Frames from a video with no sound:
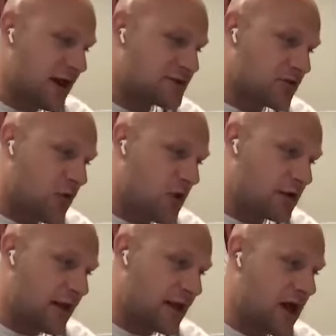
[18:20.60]
guys are all
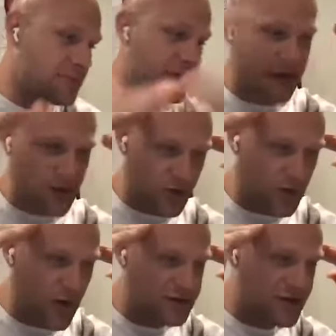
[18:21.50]
like up to here with
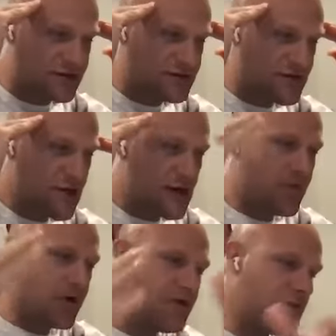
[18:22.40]
questions.
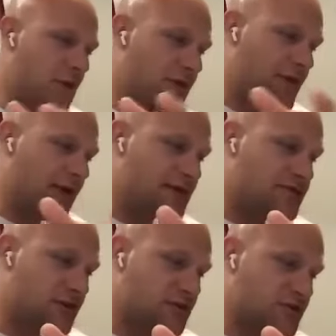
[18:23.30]
But a few other things
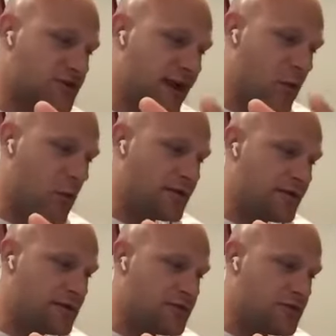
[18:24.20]
just that I
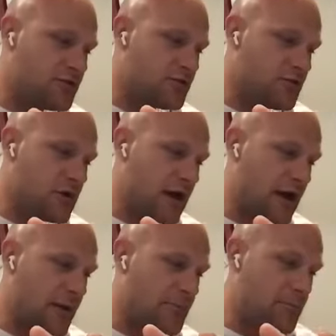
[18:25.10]
wanted to
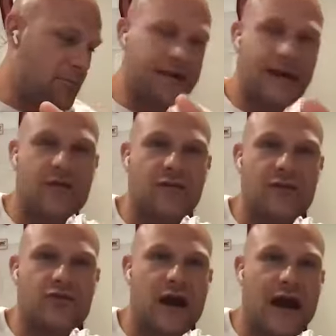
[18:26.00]
uh, put together for
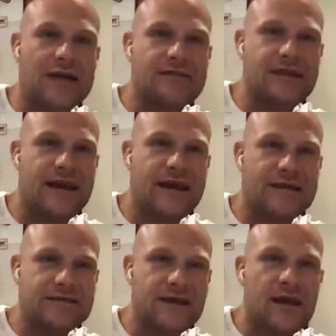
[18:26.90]
you guys
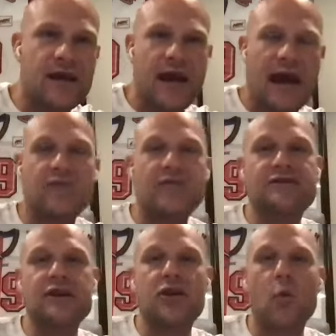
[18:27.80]
is every
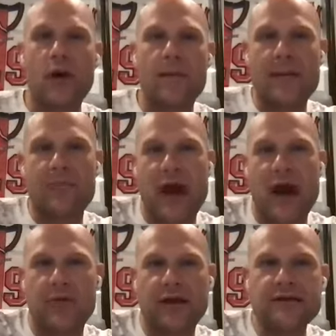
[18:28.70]
single one of my
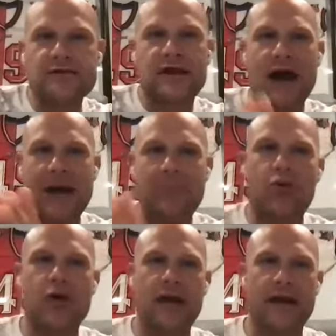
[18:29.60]
properties I
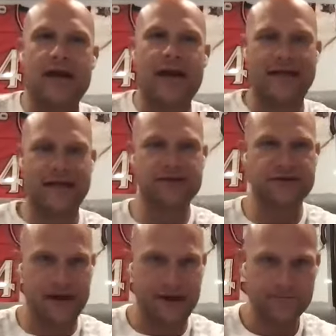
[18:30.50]
put in an
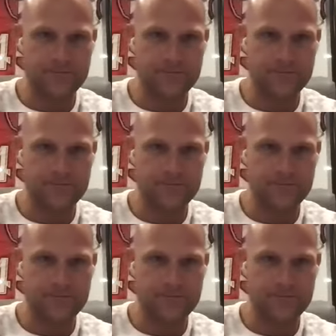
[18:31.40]
LLC.